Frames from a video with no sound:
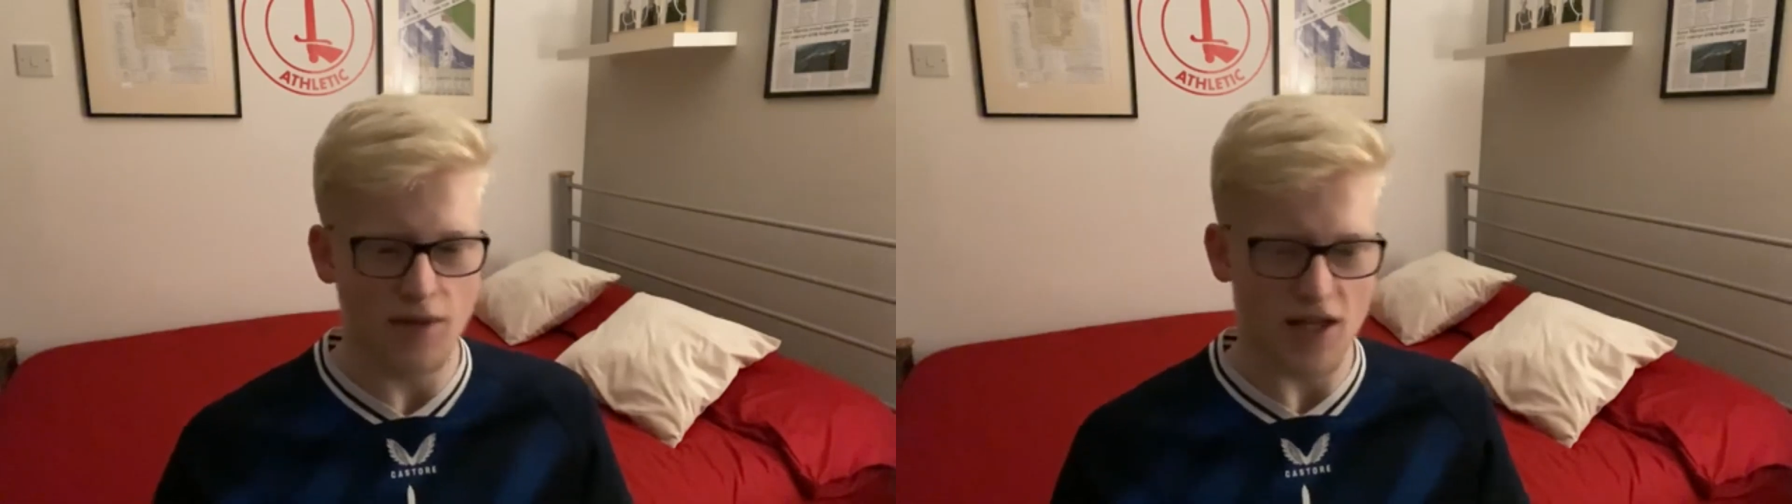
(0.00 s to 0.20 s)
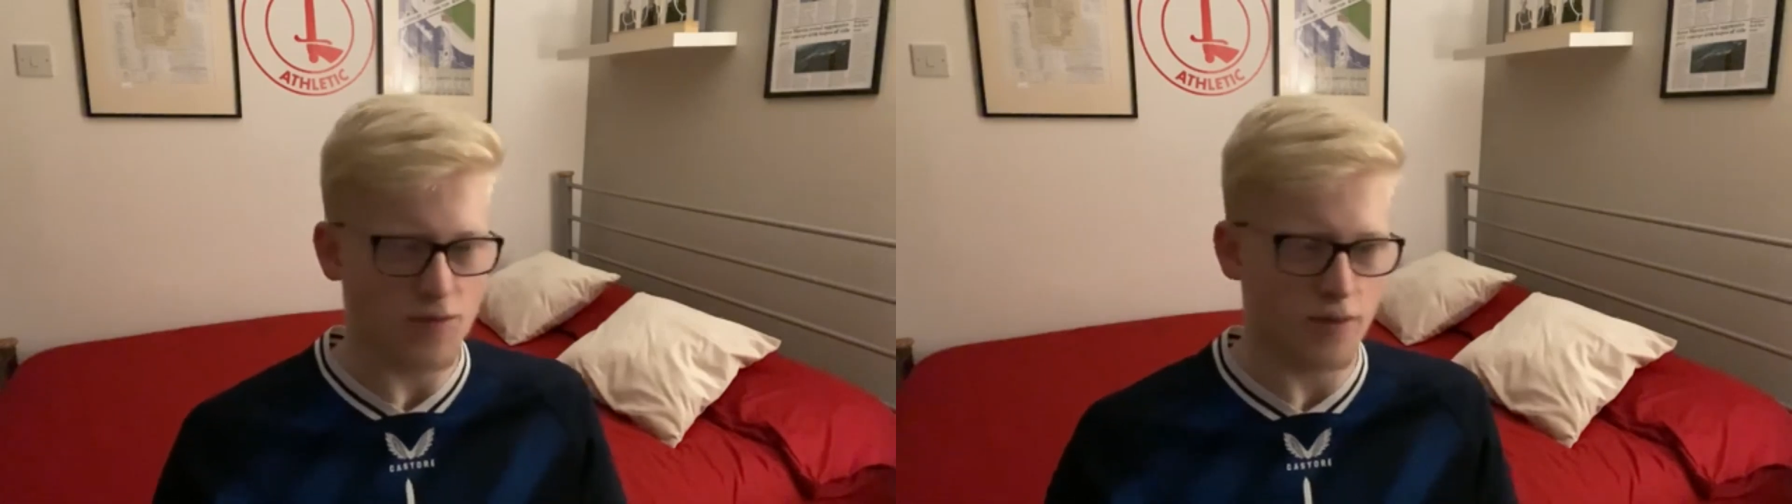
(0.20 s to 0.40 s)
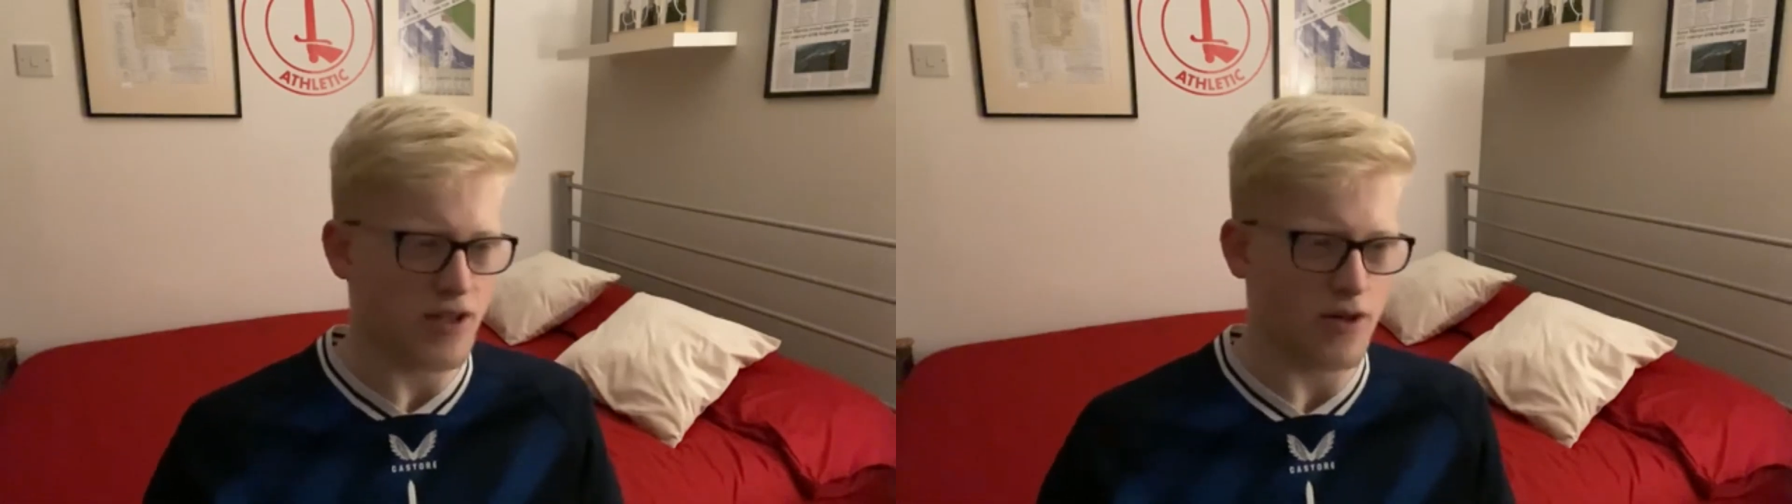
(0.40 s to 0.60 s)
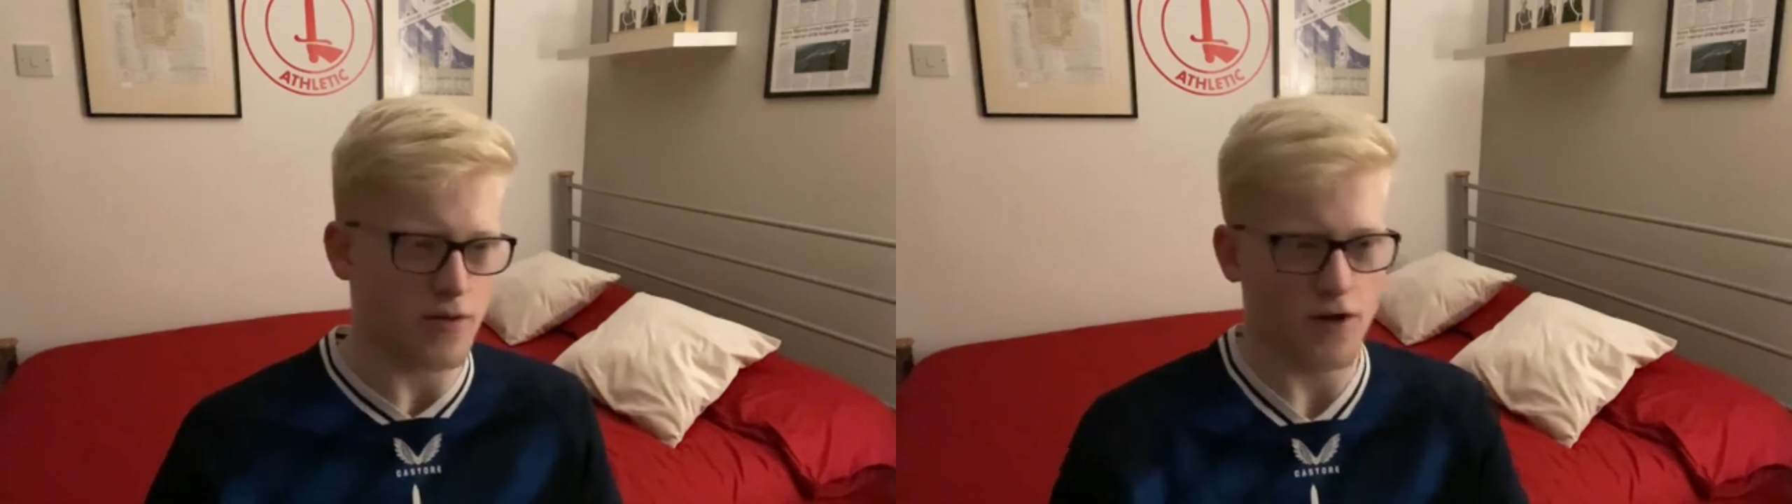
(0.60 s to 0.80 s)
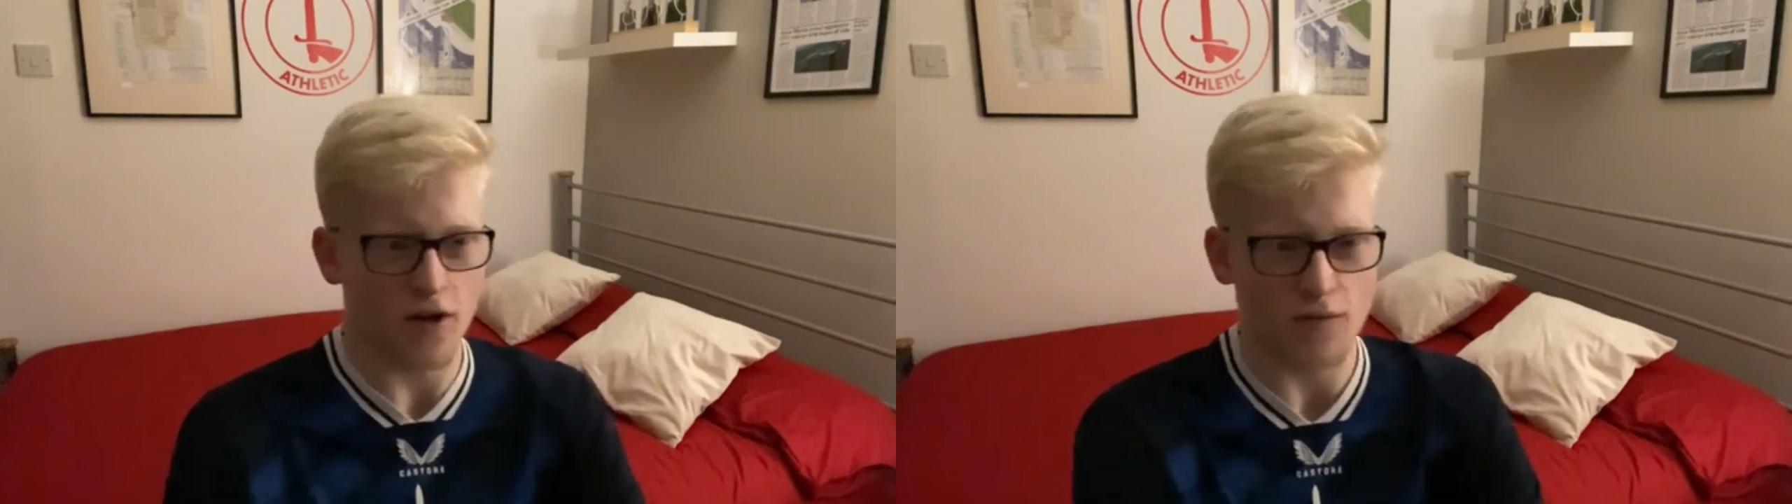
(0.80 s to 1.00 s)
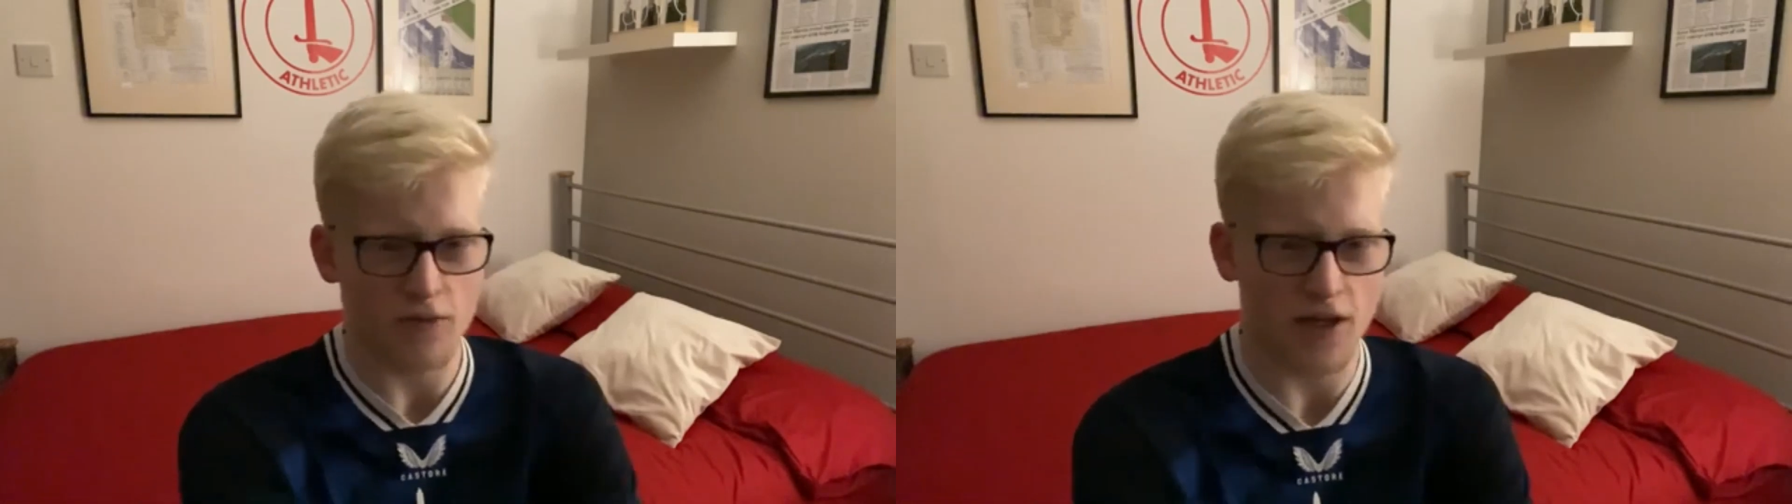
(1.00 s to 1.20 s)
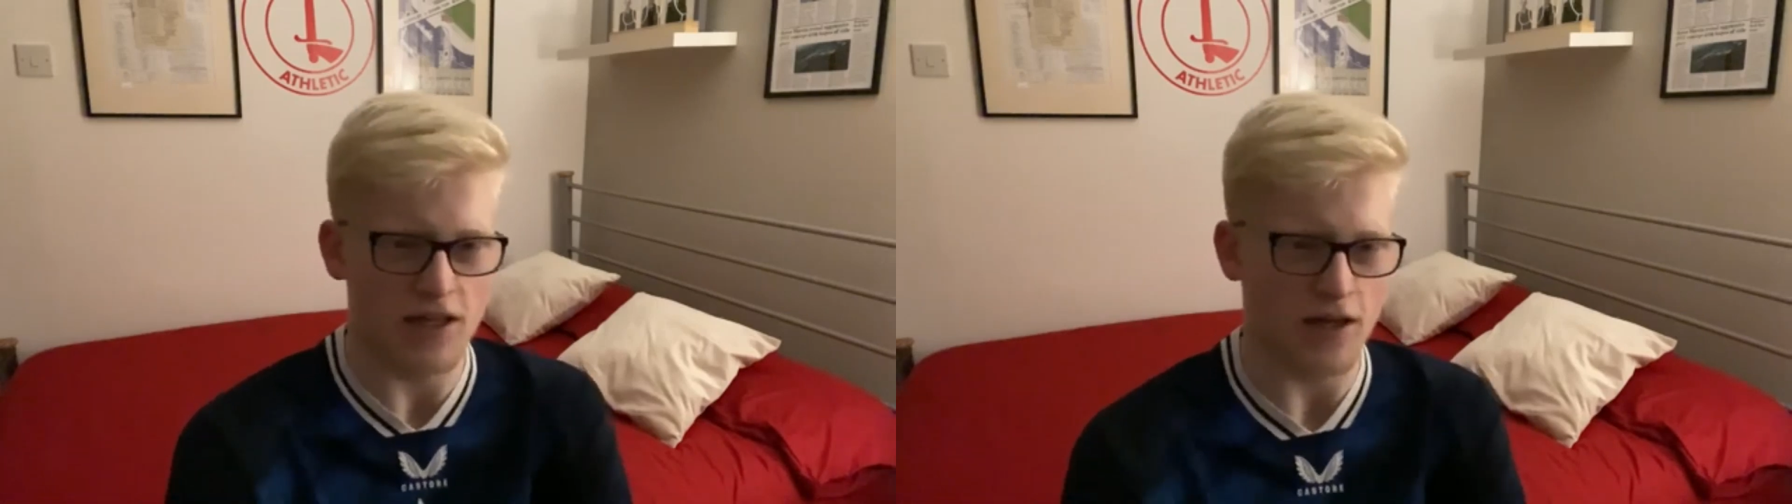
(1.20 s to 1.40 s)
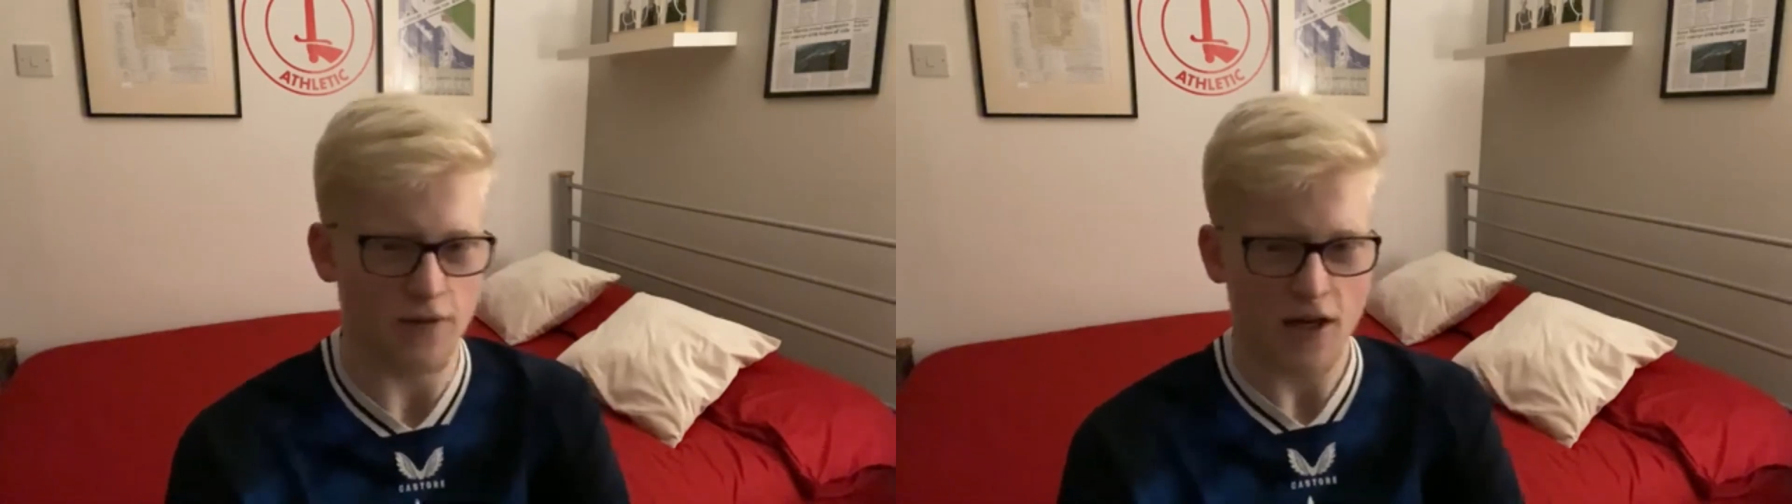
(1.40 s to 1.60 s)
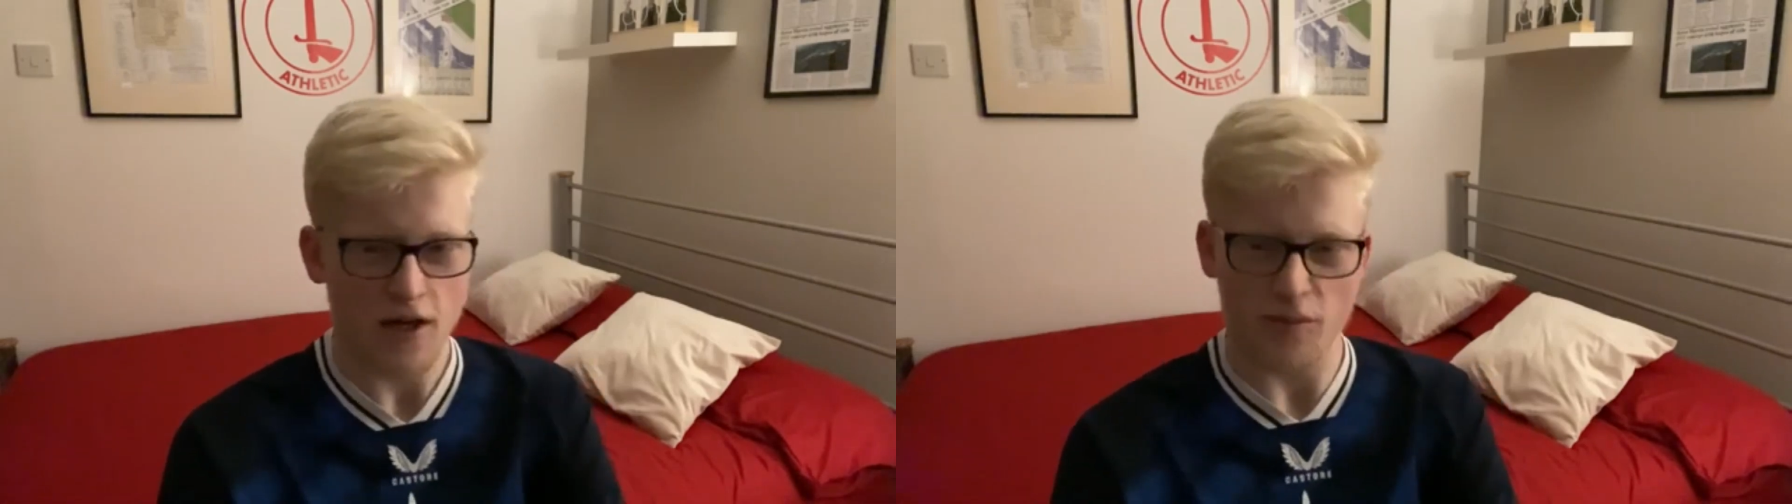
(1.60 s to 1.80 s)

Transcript: But that's probably the only thing I can really give